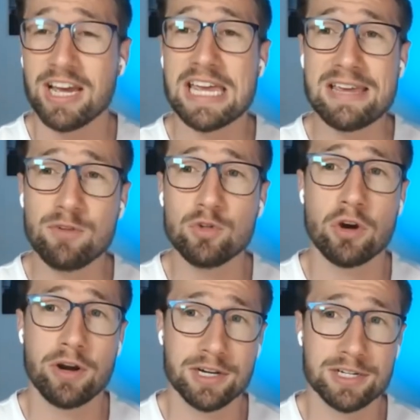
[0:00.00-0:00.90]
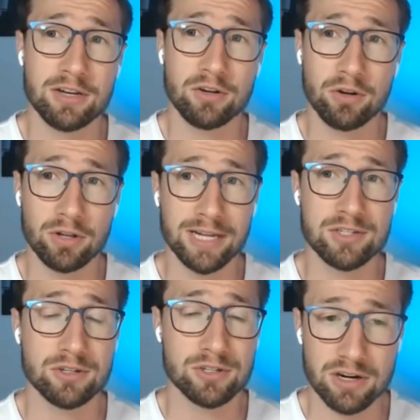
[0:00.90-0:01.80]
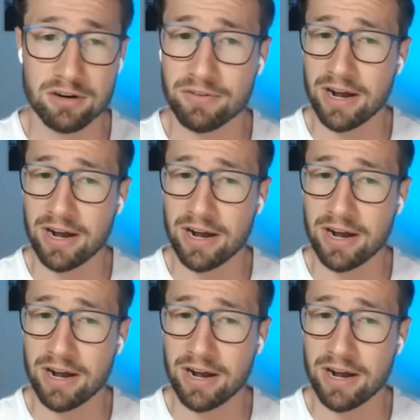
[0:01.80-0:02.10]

if you don't understand google ads yourself